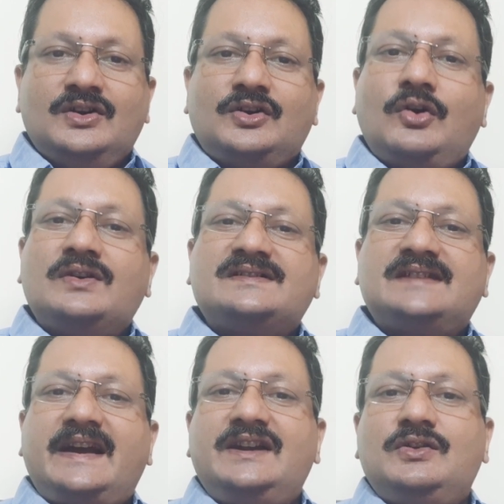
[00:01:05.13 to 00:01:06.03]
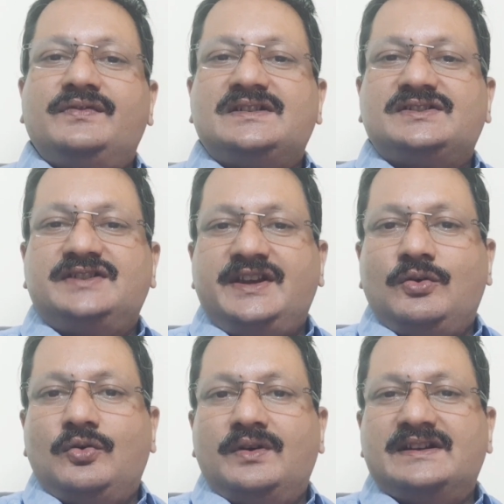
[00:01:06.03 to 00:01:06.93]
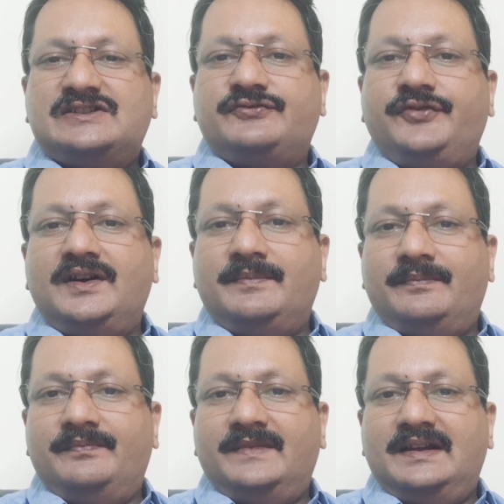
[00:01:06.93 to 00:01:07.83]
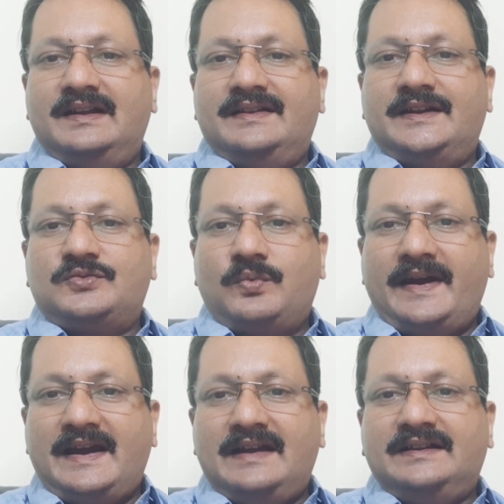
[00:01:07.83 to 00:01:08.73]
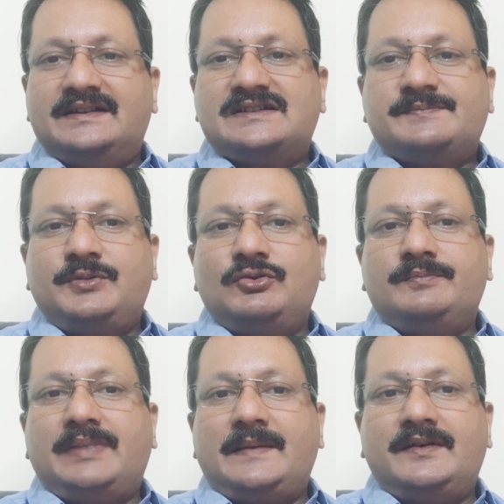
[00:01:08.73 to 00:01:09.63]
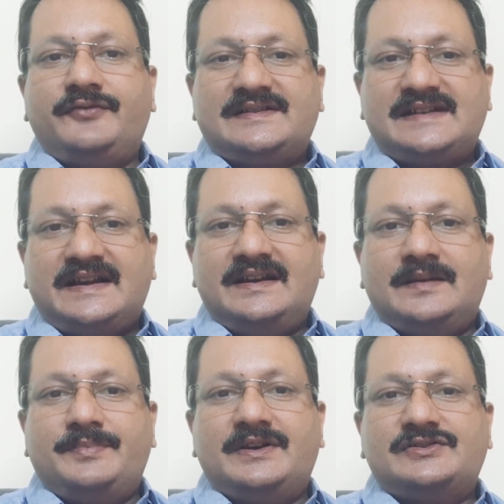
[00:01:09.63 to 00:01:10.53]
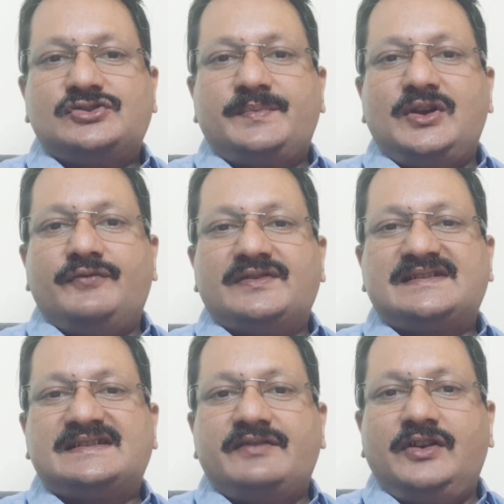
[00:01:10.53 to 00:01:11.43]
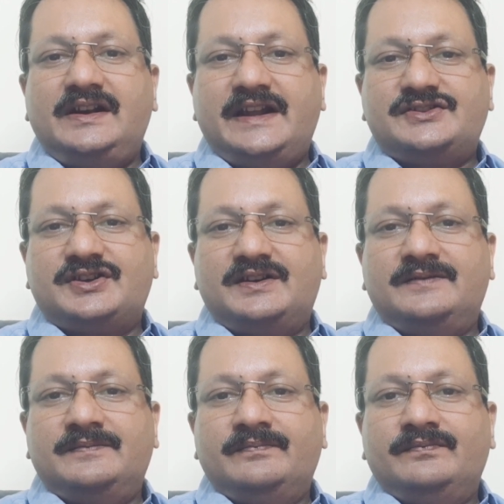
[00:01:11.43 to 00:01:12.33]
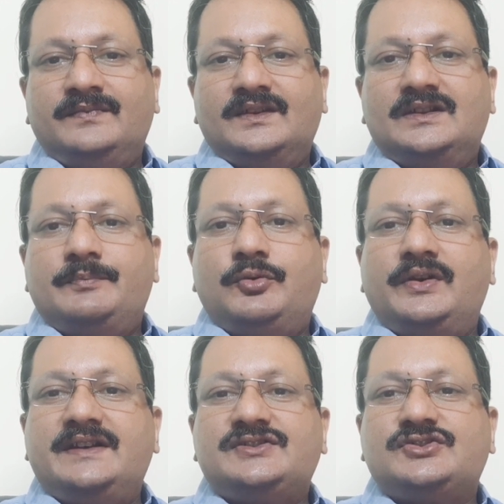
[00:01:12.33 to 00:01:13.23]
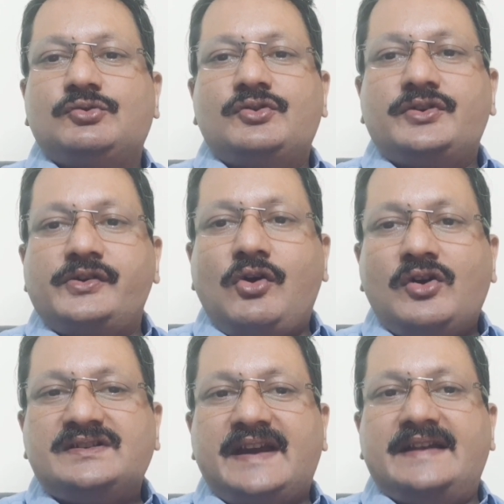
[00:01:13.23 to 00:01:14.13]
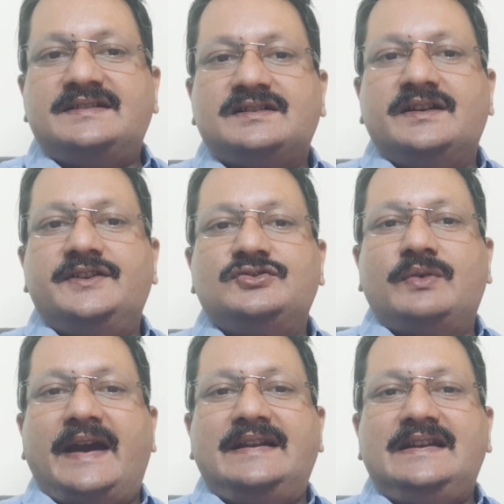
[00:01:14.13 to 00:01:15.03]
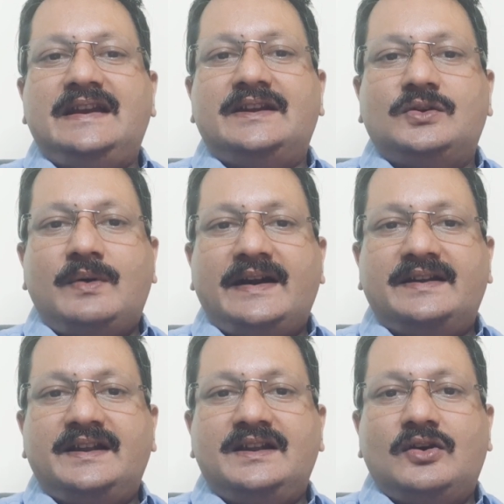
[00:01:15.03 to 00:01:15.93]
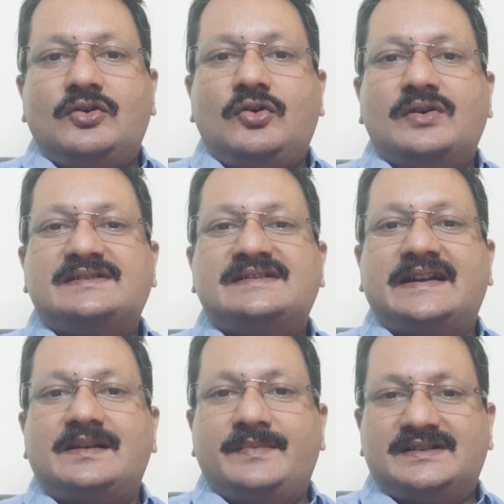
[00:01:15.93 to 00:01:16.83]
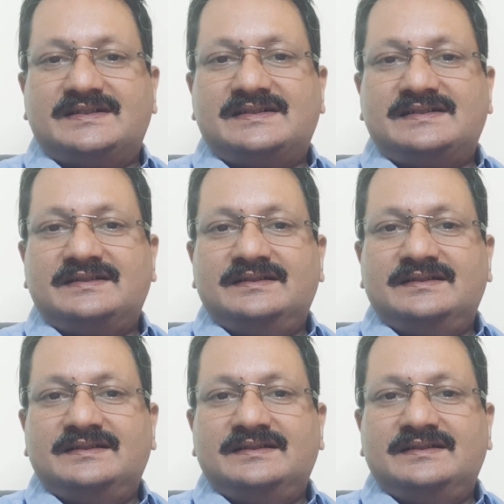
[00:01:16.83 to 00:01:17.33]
Clause 9 of this GO is firm that where the dispute prima facie appears to be of a civil nature, the police should not enter into any inquiry or cause settlements.